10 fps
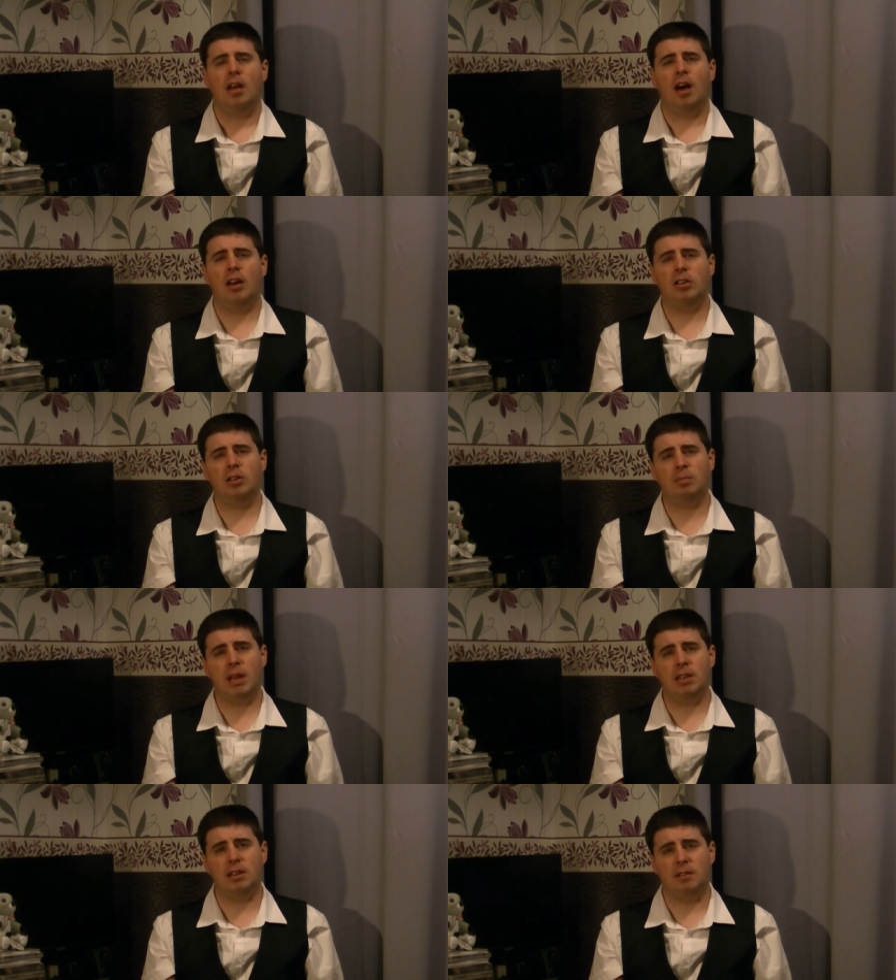I should
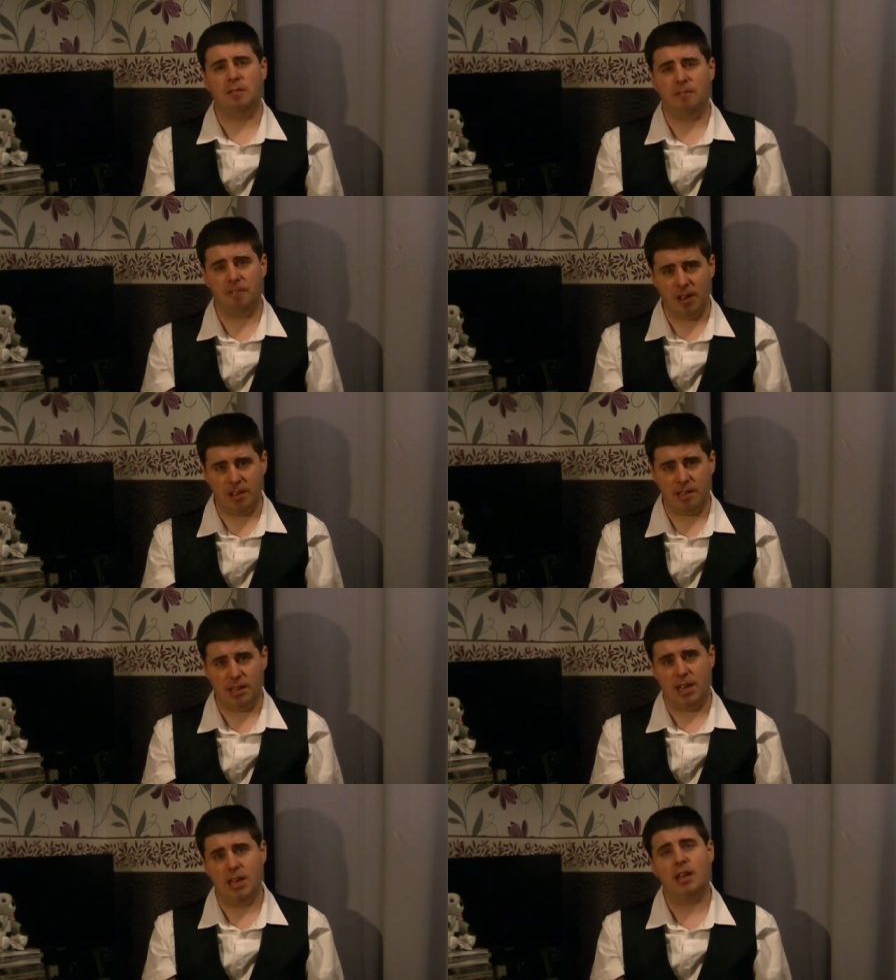mention,
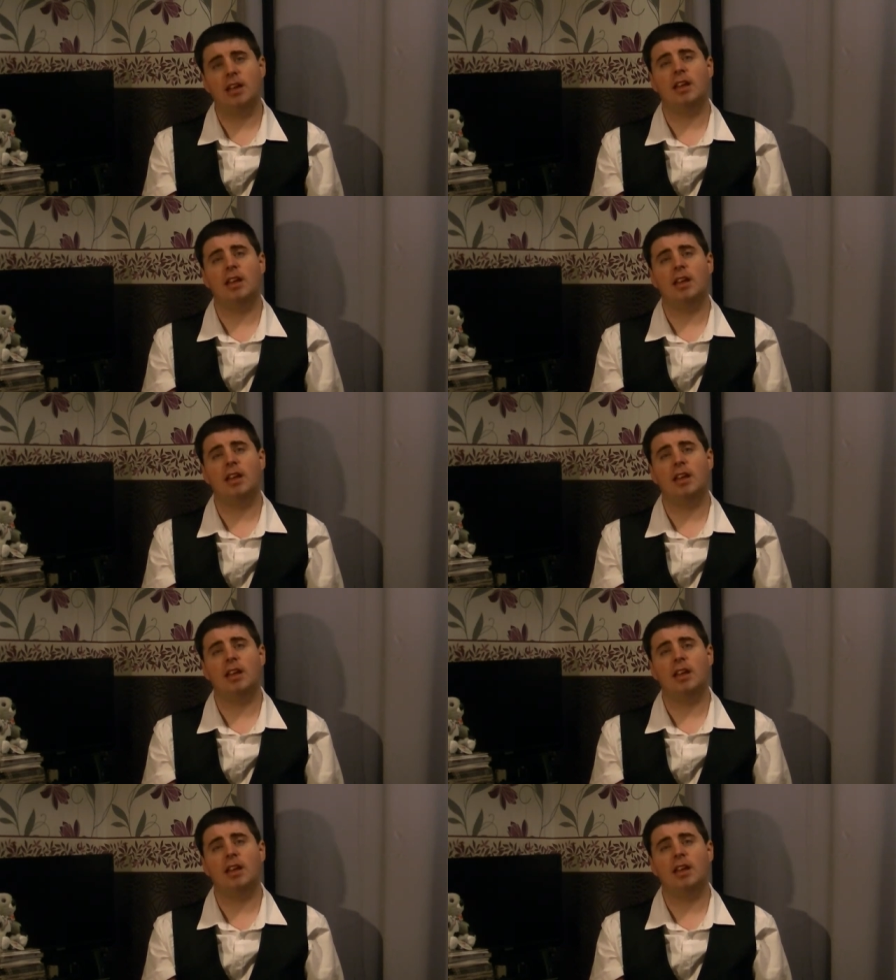firstly,